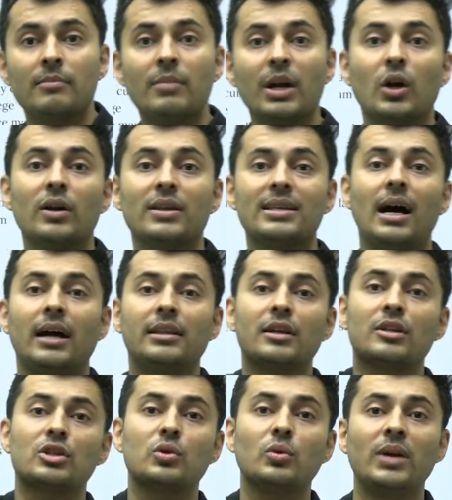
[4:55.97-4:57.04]
Because
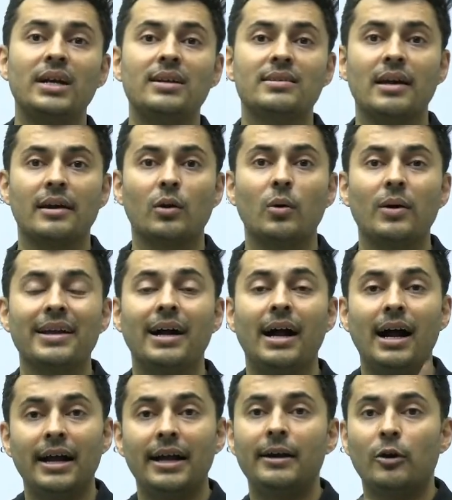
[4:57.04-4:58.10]
other students are going
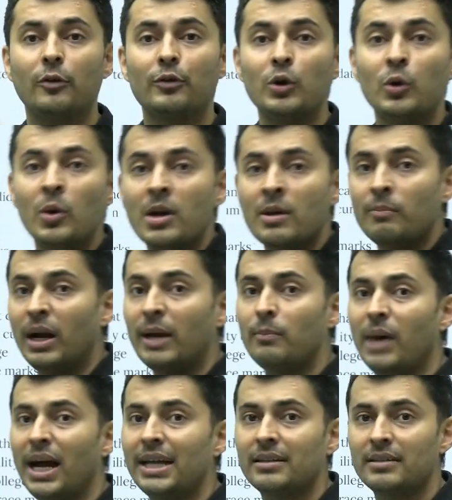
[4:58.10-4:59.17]
ahead of you by
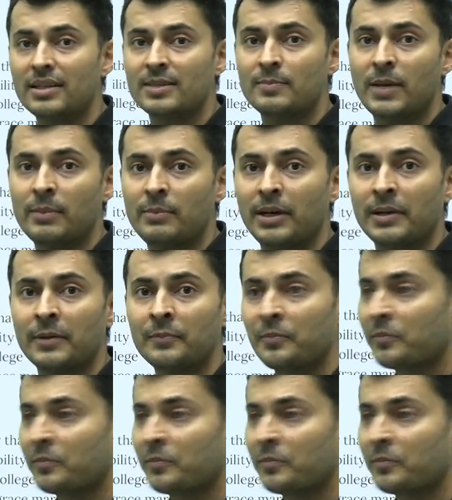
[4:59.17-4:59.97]
buying this paper.